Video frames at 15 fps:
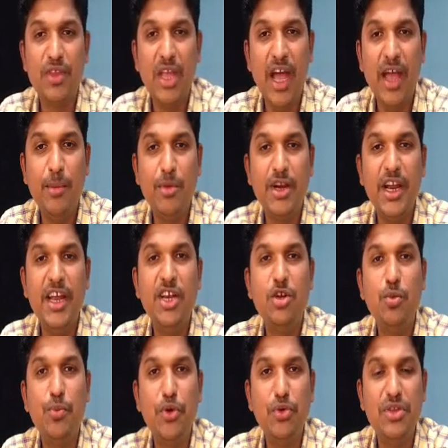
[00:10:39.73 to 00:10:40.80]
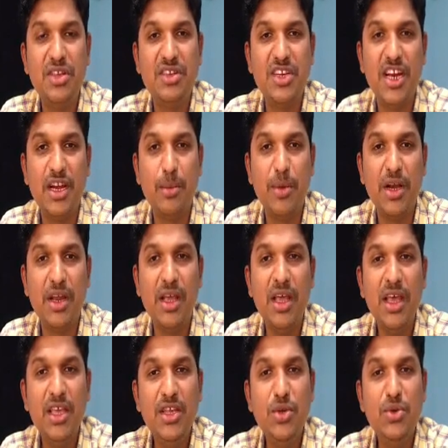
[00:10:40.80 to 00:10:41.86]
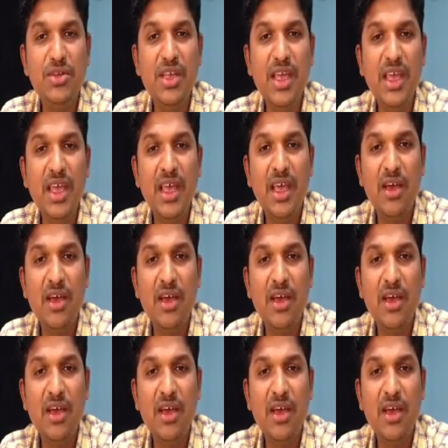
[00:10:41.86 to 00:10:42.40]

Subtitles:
I am trying to prove this statement. You see,